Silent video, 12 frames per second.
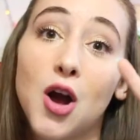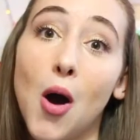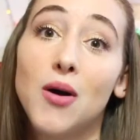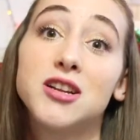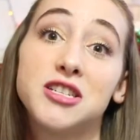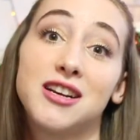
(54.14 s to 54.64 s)

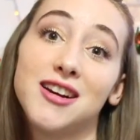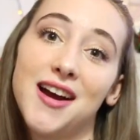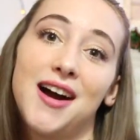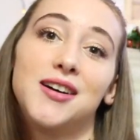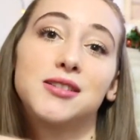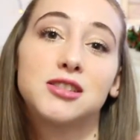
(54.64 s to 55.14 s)
Go and check her
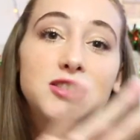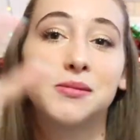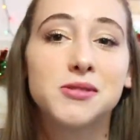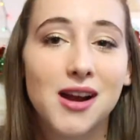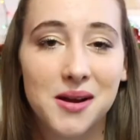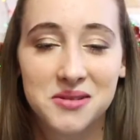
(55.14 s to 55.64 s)
out.
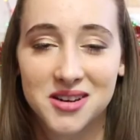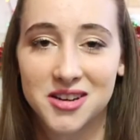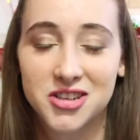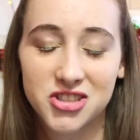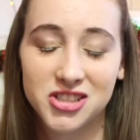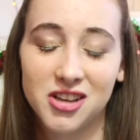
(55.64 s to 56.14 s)
Subscribe to
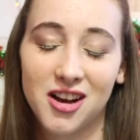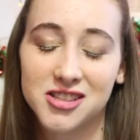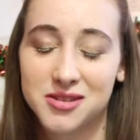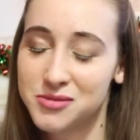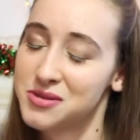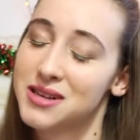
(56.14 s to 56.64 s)
her. She's
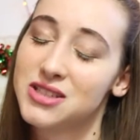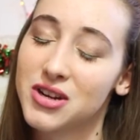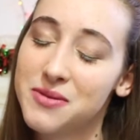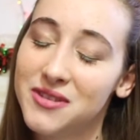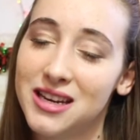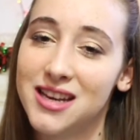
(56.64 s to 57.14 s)
awesome. She makes
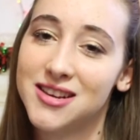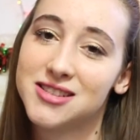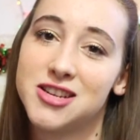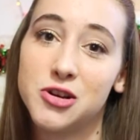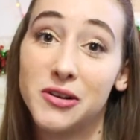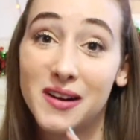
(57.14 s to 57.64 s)
great videos,
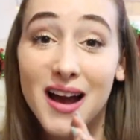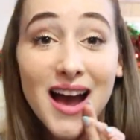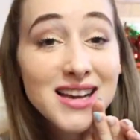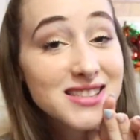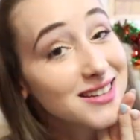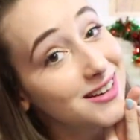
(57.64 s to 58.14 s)
and you
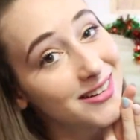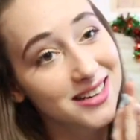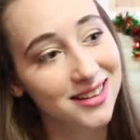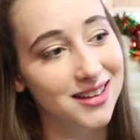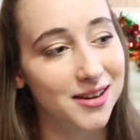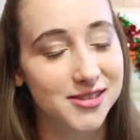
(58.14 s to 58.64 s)
guys are going
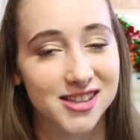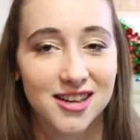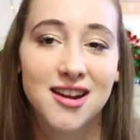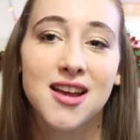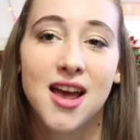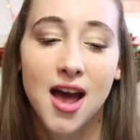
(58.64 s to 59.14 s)
to love her.
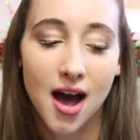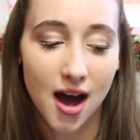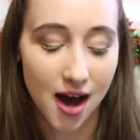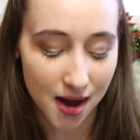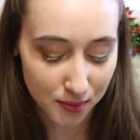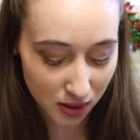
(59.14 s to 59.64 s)

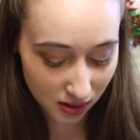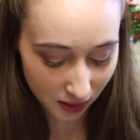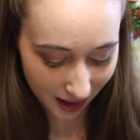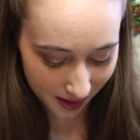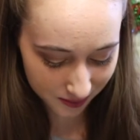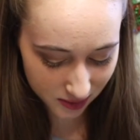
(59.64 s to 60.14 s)

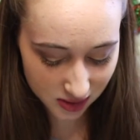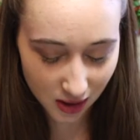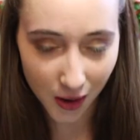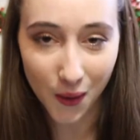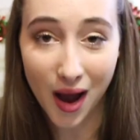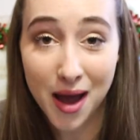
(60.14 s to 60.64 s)
Okay,
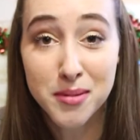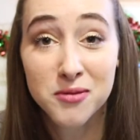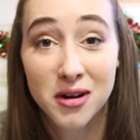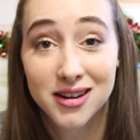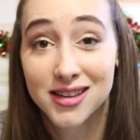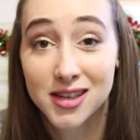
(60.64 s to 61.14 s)
so I've been
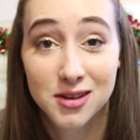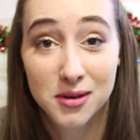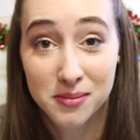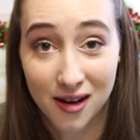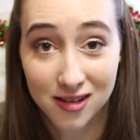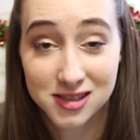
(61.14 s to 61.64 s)
wanting to do a
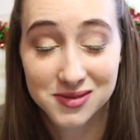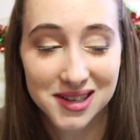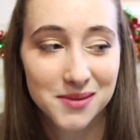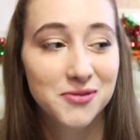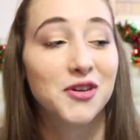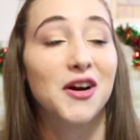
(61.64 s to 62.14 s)
box swap